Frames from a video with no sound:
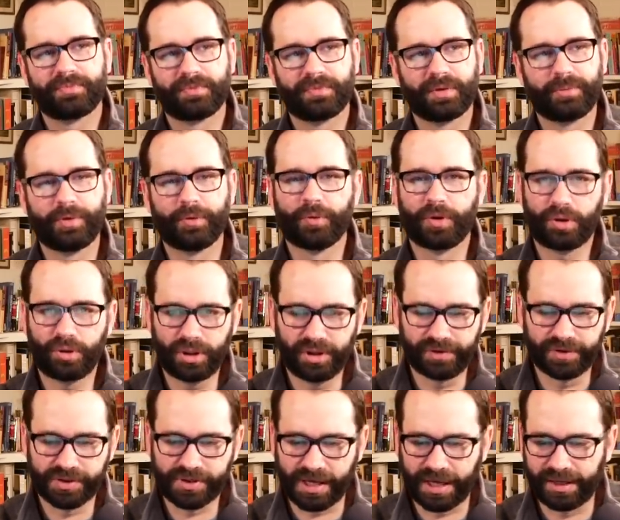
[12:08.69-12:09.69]
I mean, what do you
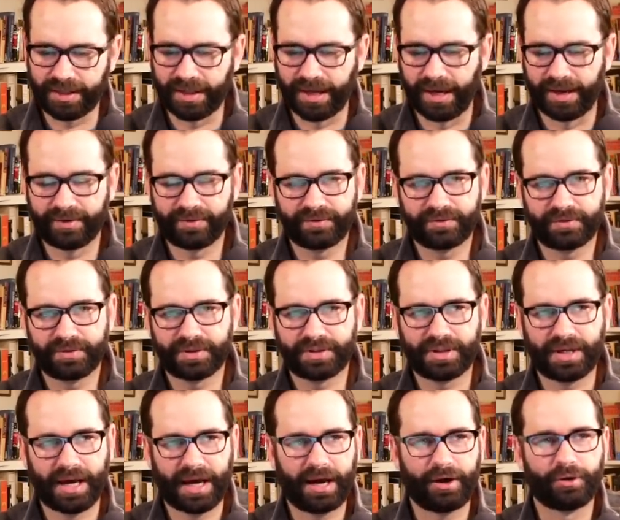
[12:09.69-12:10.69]
even say to that?
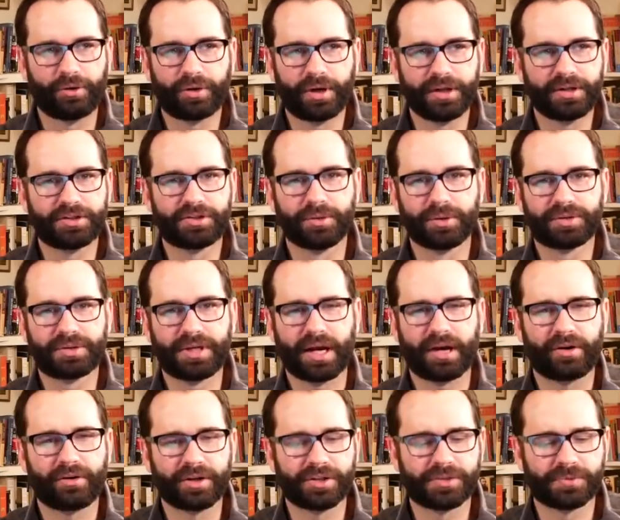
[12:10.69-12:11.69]
cowering to a
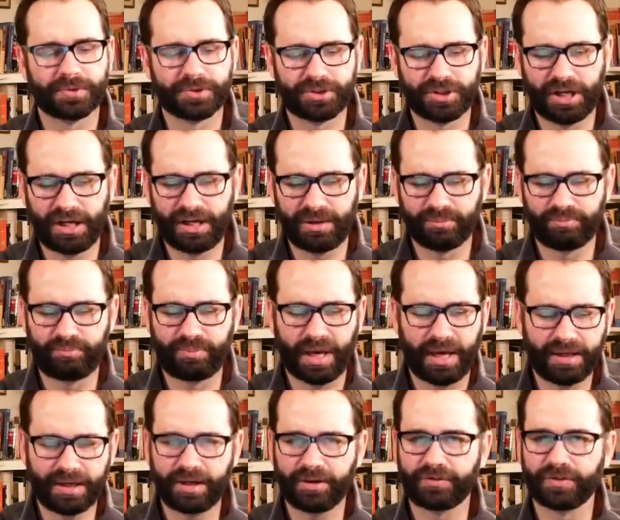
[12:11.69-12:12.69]
terrorist regime,
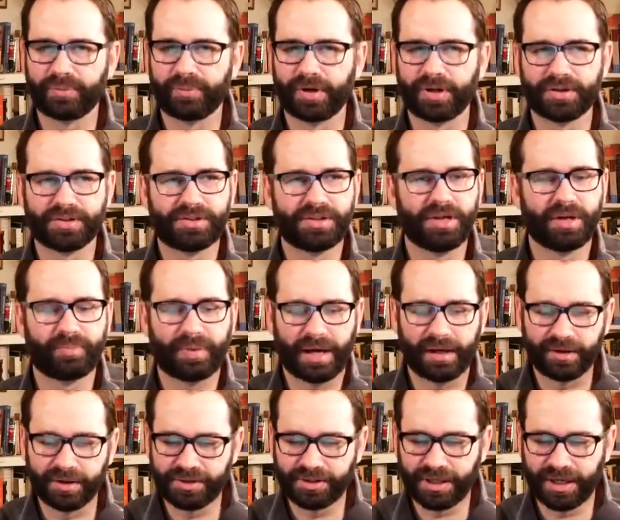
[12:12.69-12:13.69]
begging for mercy,
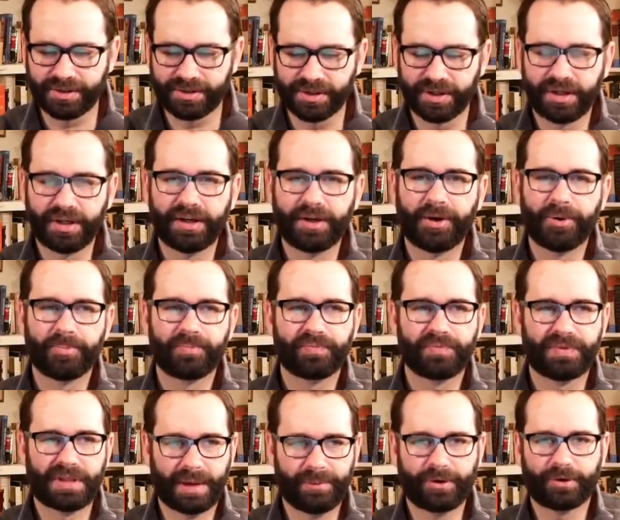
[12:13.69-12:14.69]
apologizing.
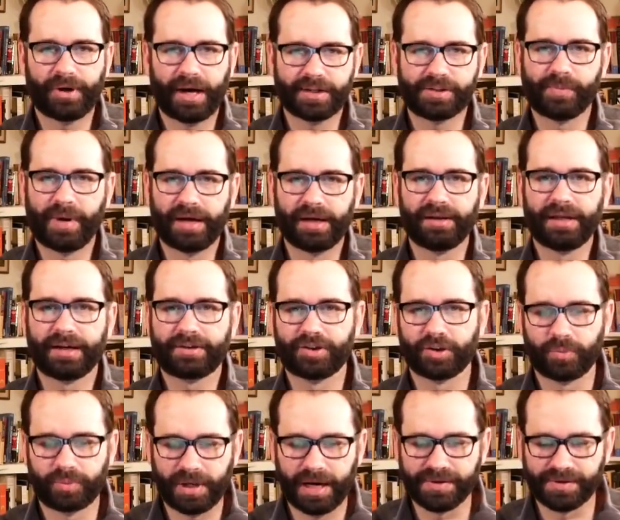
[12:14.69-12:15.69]
Democrats might elect
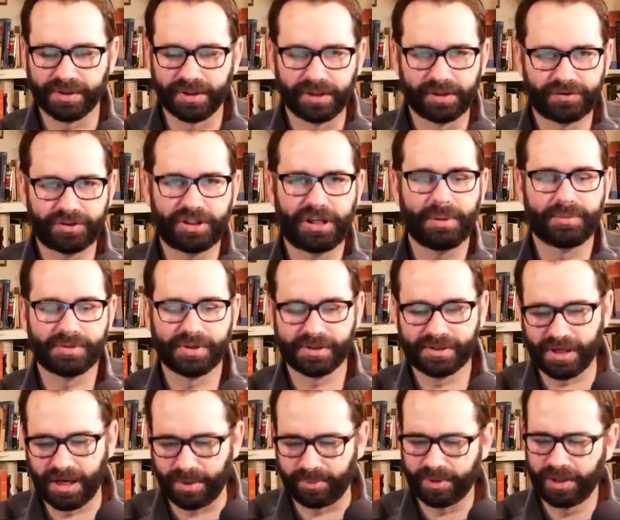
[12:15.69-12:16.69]
her president if she keeps
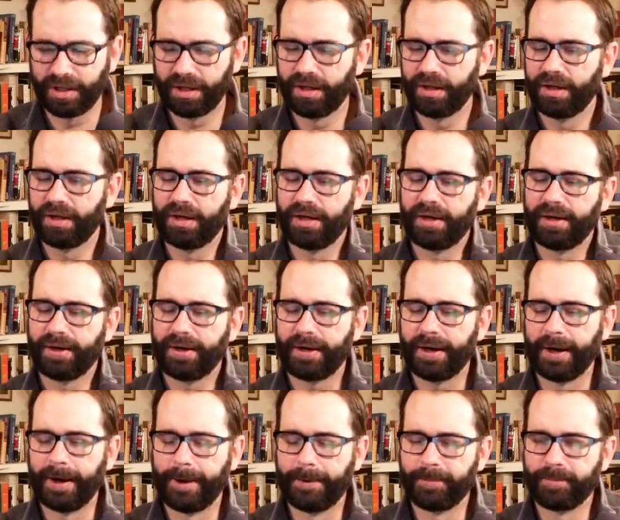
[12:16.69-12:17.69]
this up.
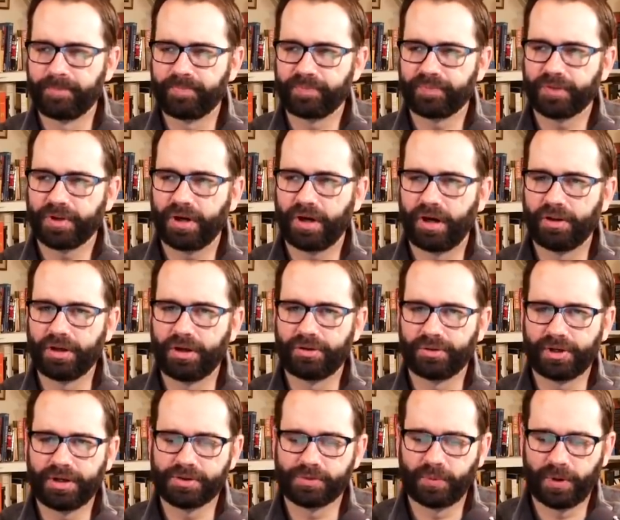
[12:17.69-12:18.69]
Um, although
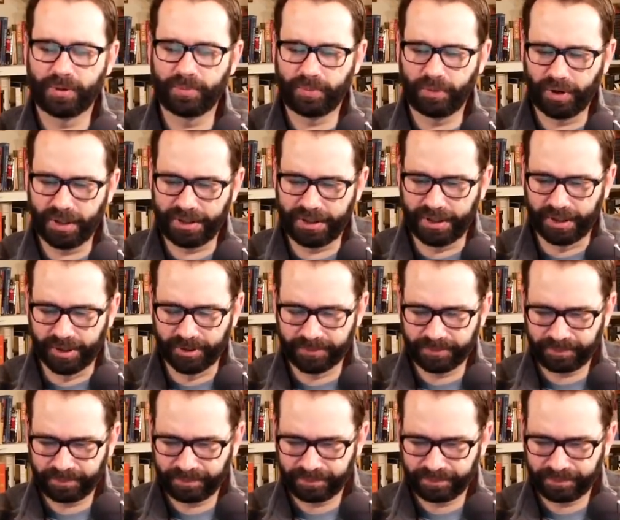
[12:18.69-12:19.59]
there is one point here.